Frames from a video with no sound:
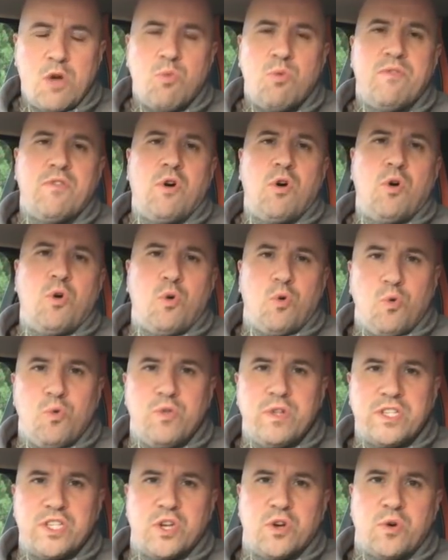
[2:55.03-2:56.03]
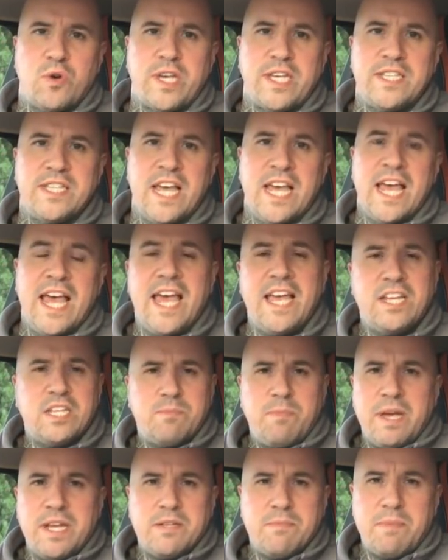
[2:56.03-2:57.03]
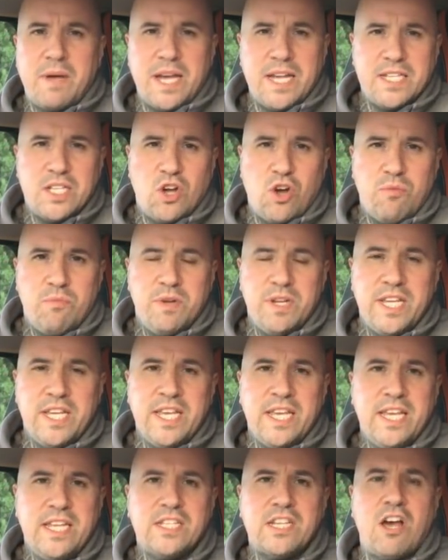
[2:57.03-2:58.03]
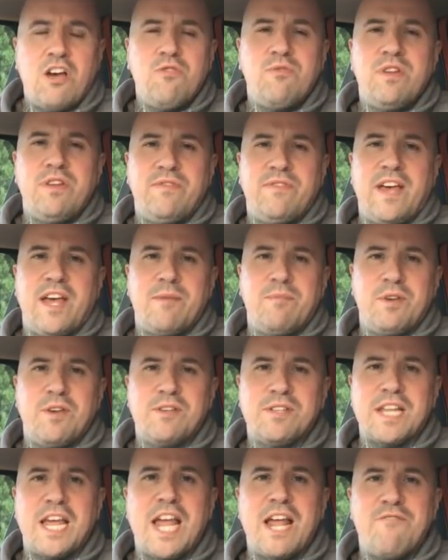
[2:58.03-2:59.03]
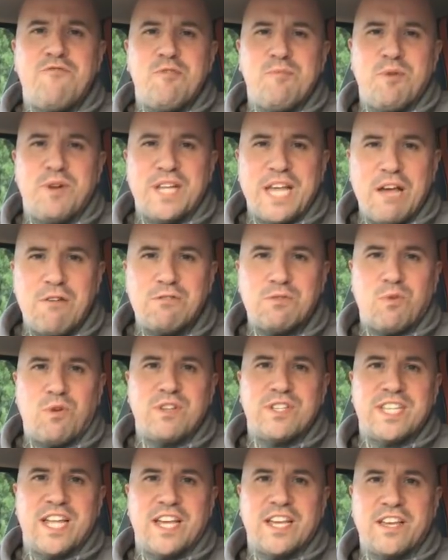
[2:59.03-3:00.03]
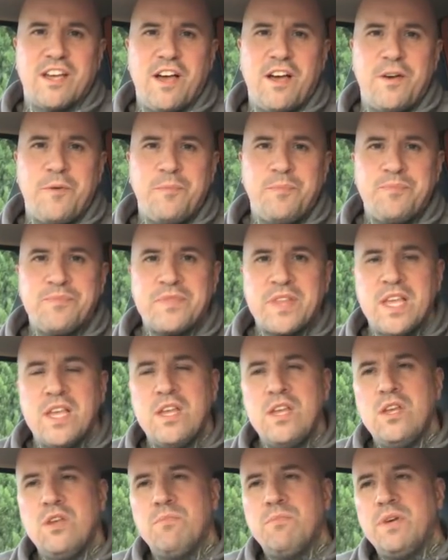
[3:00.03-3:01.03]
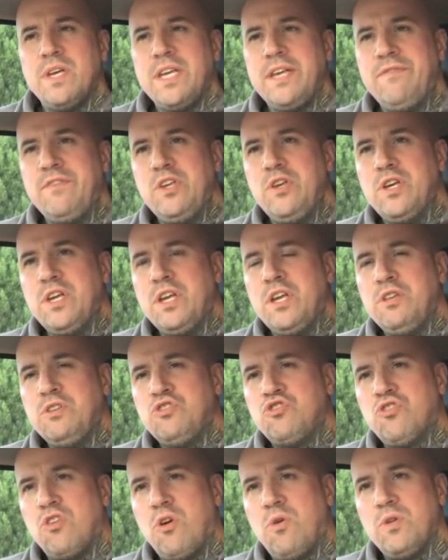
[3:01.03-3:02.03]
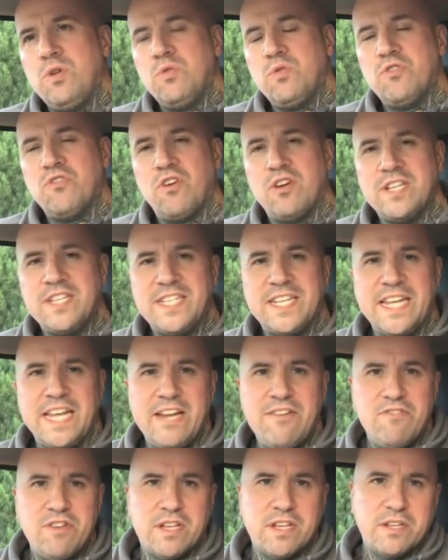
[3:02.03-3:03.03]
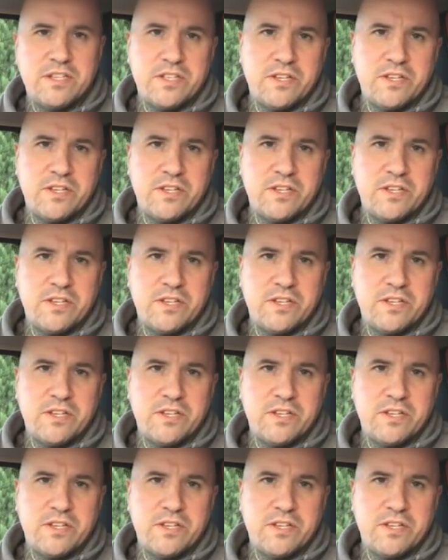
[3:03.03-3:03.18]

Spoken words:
with all the toys, expect to pay top money. It's only fair because everybody else wants that car. But if you can control your criteria a